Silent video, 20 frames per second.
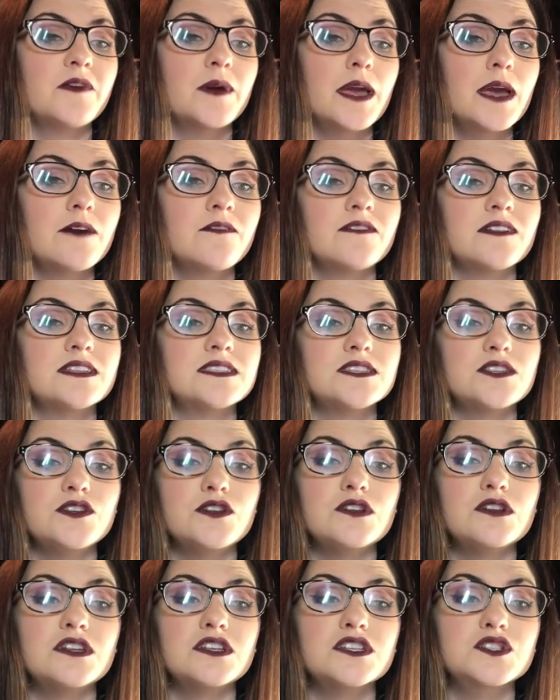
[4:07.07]
pamphlets in
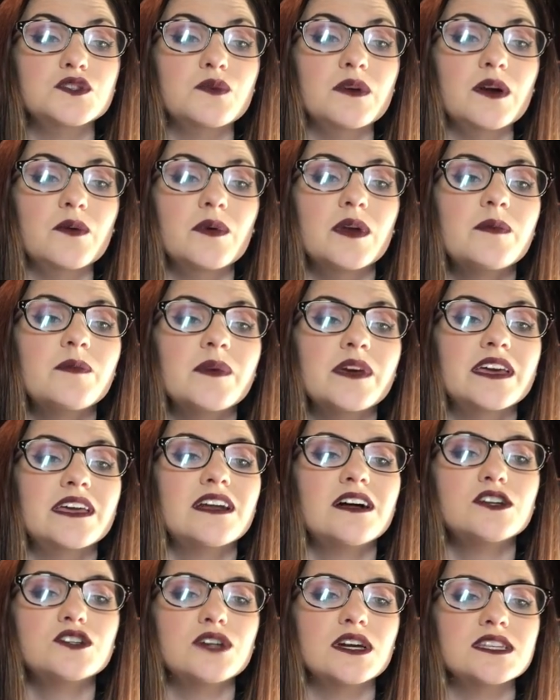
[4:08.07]
Union Square, weeping
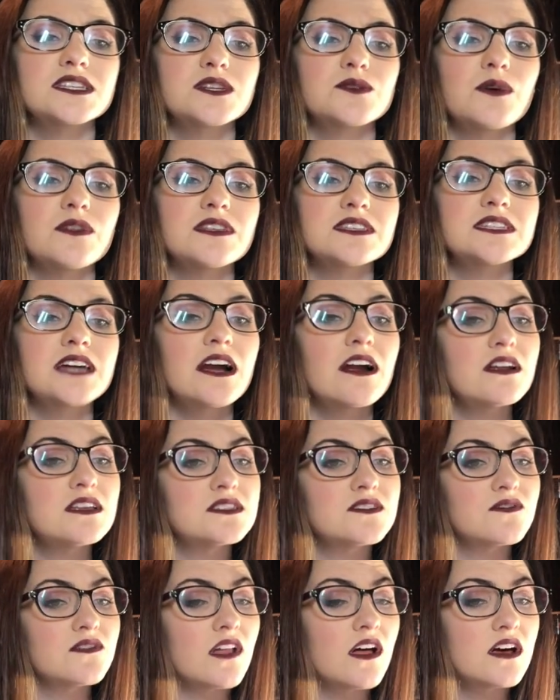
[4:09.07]
and undressing, while the
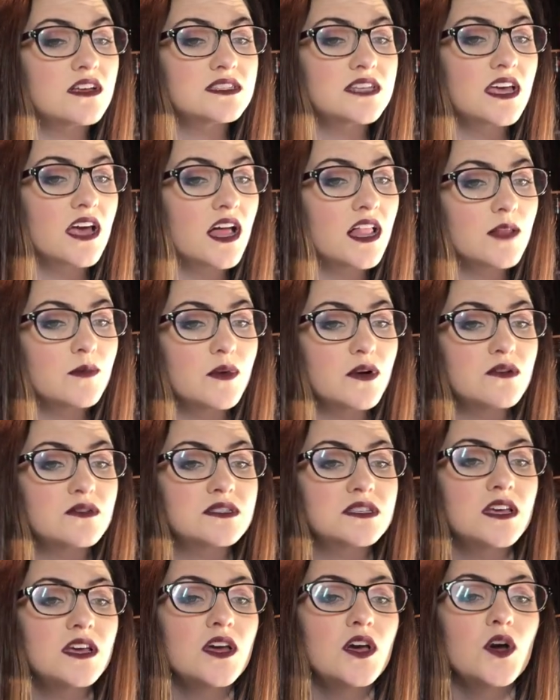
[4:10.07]
sirens of Los
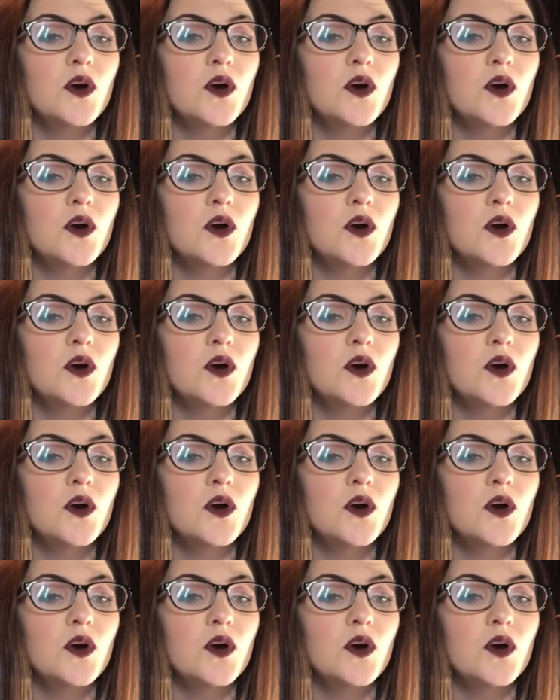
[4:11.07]
Alamos